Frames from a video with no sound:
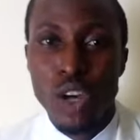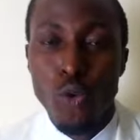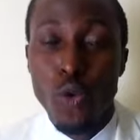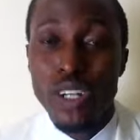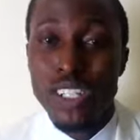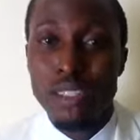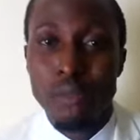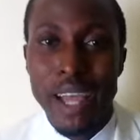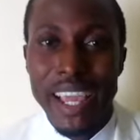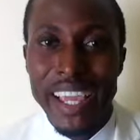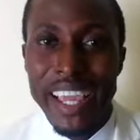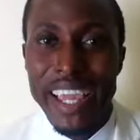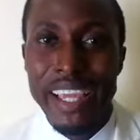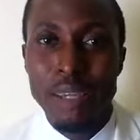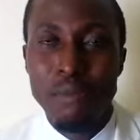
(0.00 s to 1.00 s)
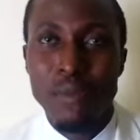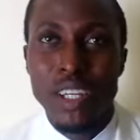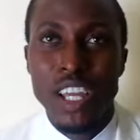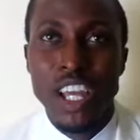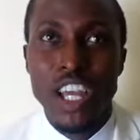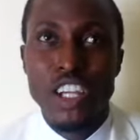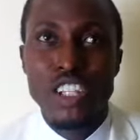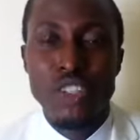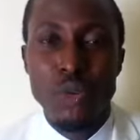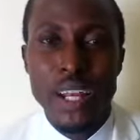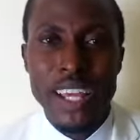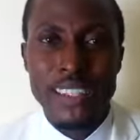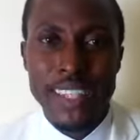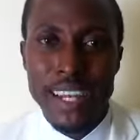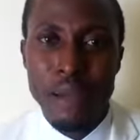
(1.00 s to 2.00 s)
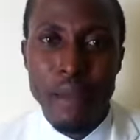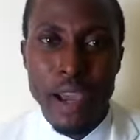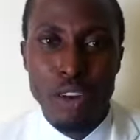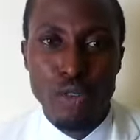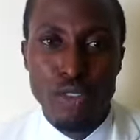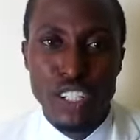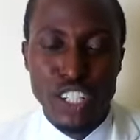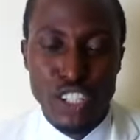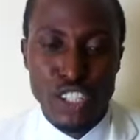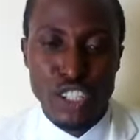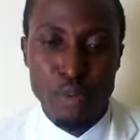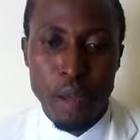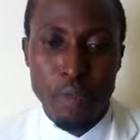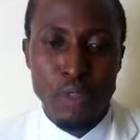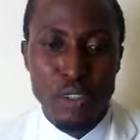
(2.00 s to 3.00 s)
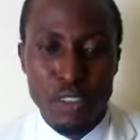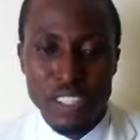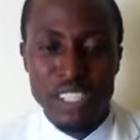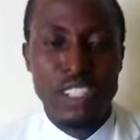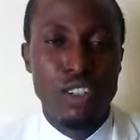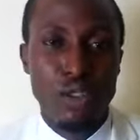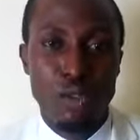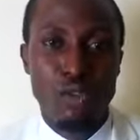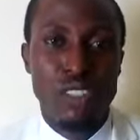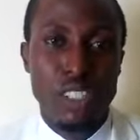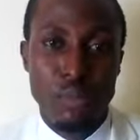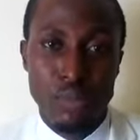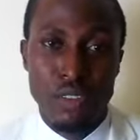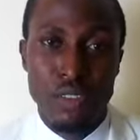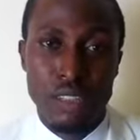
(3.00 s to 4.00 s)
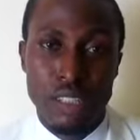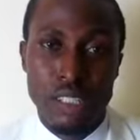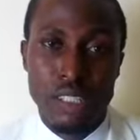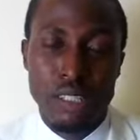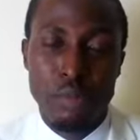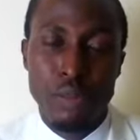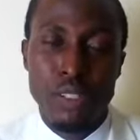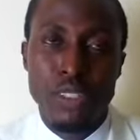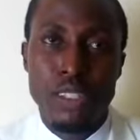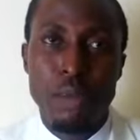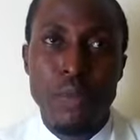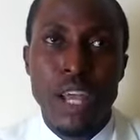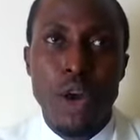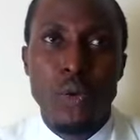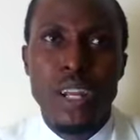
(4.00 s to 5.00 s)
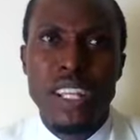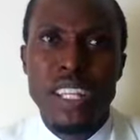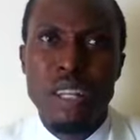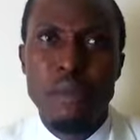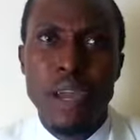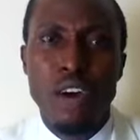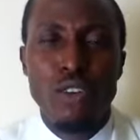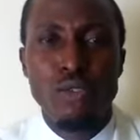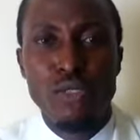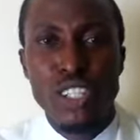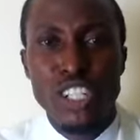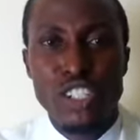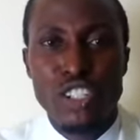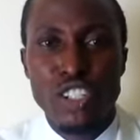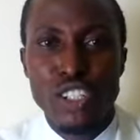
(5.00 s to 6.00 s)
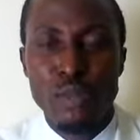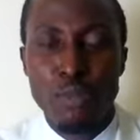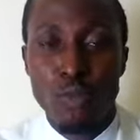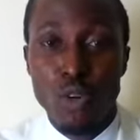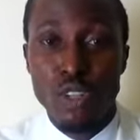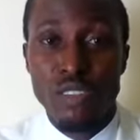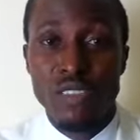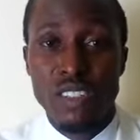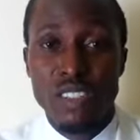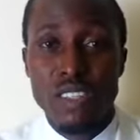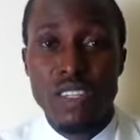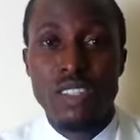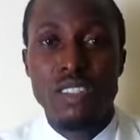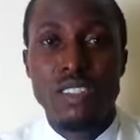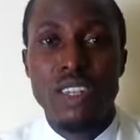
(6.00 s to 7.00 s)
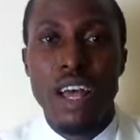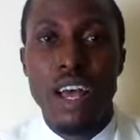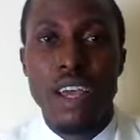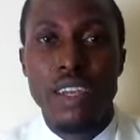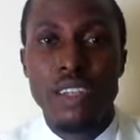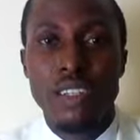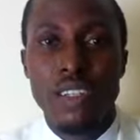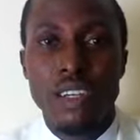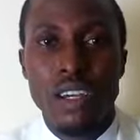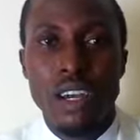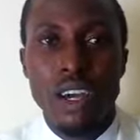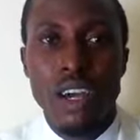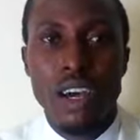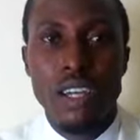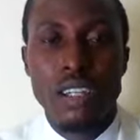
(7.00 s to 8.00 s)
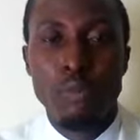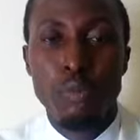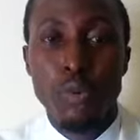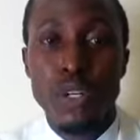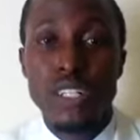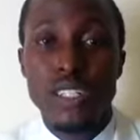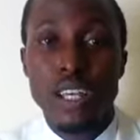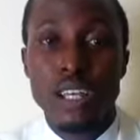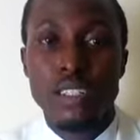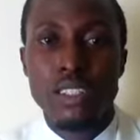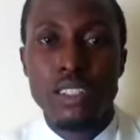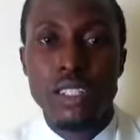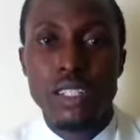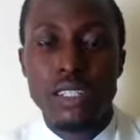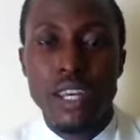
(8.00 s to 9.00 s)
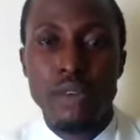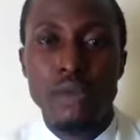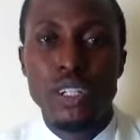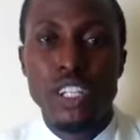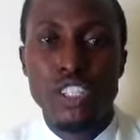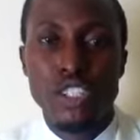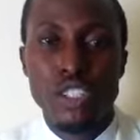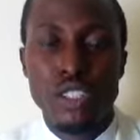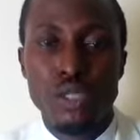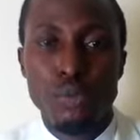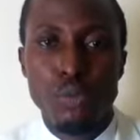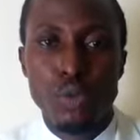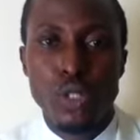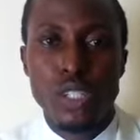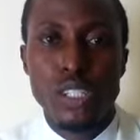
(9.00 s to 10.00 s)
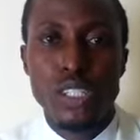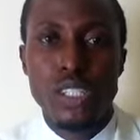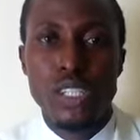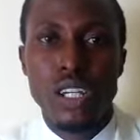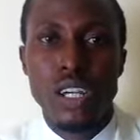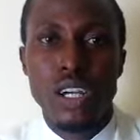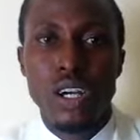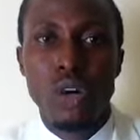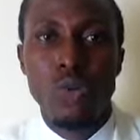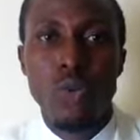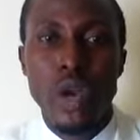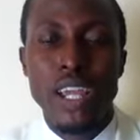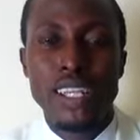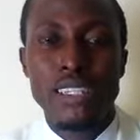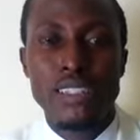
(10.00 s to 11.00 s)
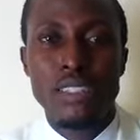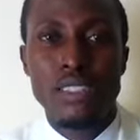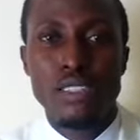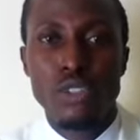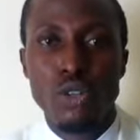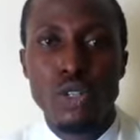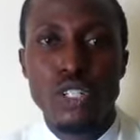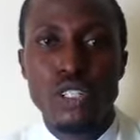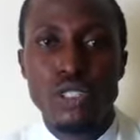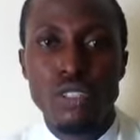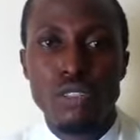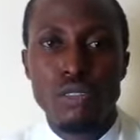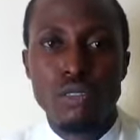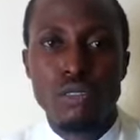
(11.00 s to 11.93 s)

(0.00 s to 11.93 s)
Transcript: What is my aim? You see, when I started my own relationship, I'm going to go deep into this, but when I started my own relationship, one of the things I point out in that relationship was, where is this going?